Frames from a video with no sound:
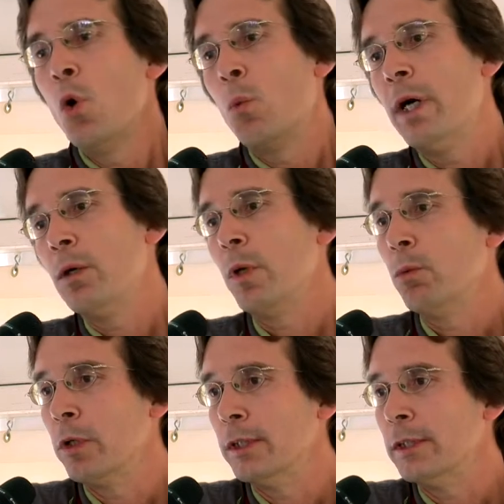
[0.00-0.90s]
where we
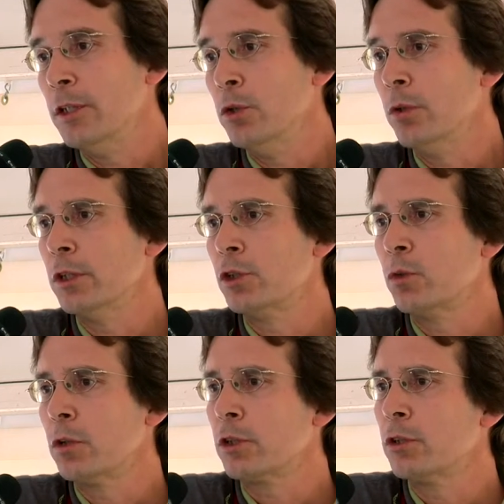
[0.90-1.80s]
want to see new
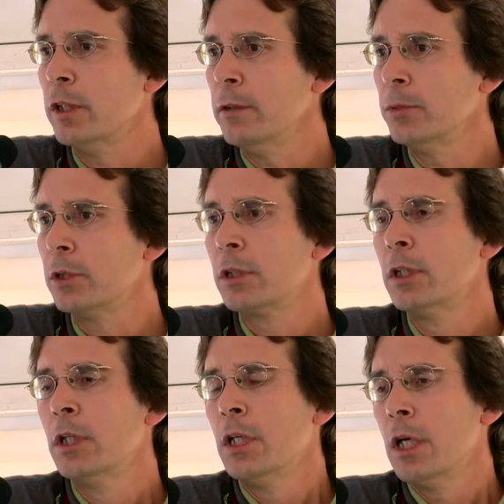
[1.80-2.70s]
historic streams
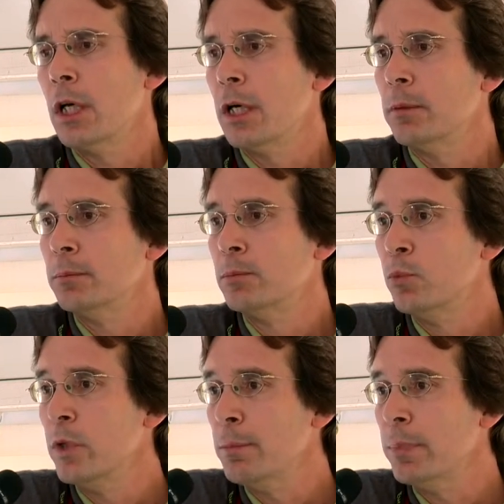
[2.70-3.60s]

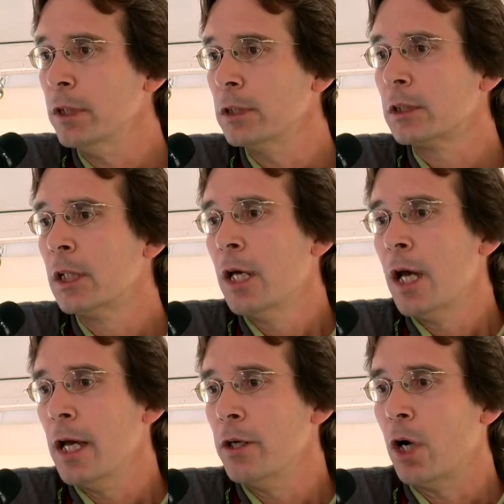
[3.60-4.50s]
rebuilt
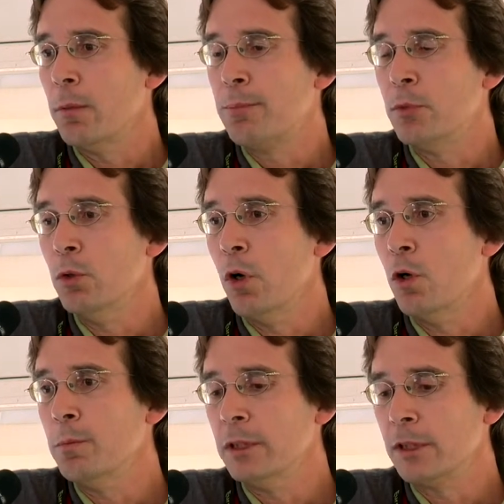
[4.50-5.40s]
and new
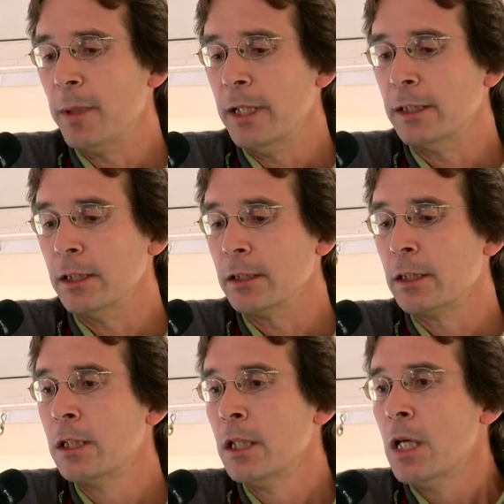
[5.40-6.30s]
open spaces.
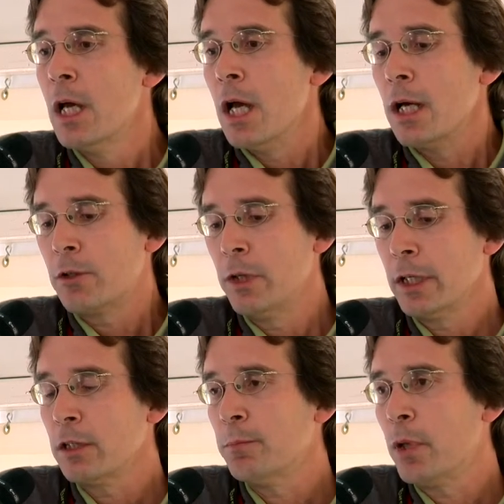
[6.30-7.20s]
A
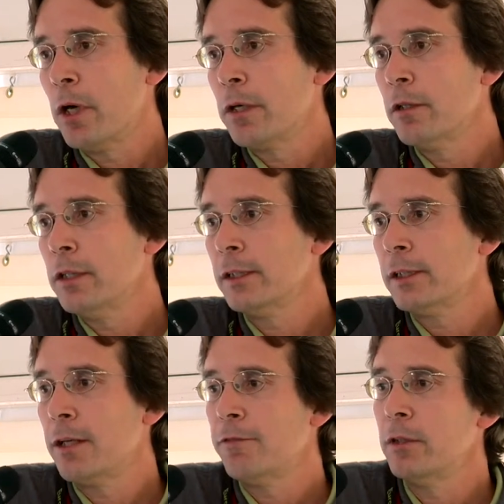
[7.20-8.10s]
critical partner in
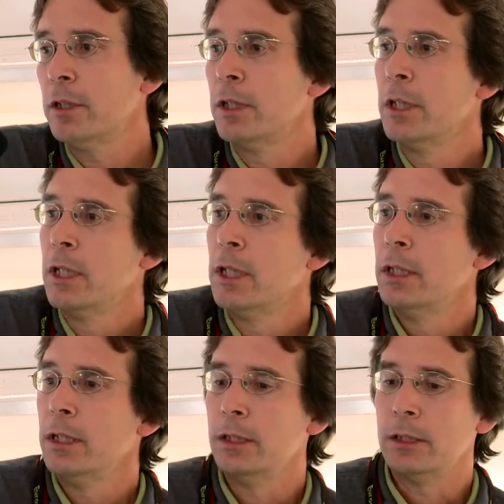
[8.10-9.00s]
this effort
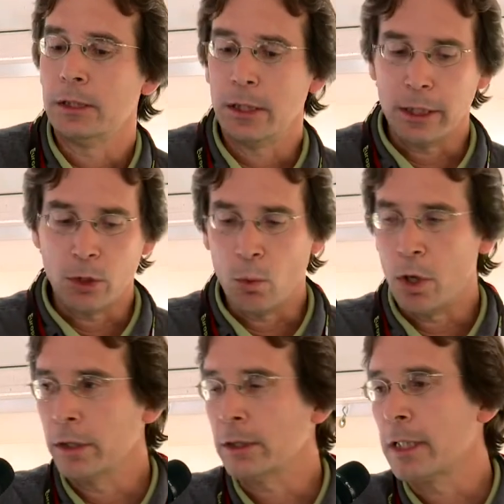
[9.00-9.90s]
is the
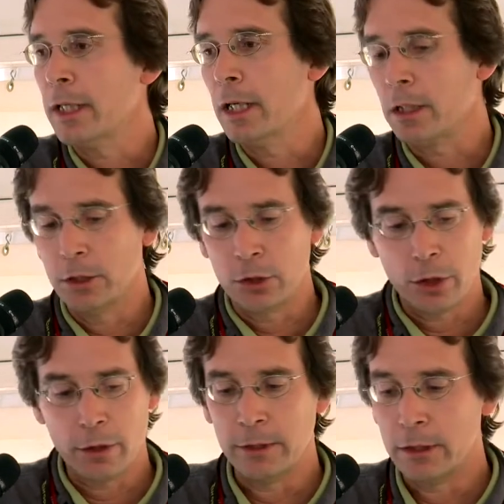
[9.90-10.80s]
Gowanus Canal
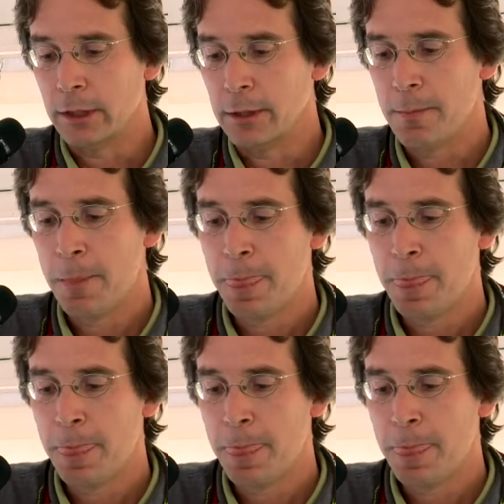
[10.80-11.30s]
Conservancy,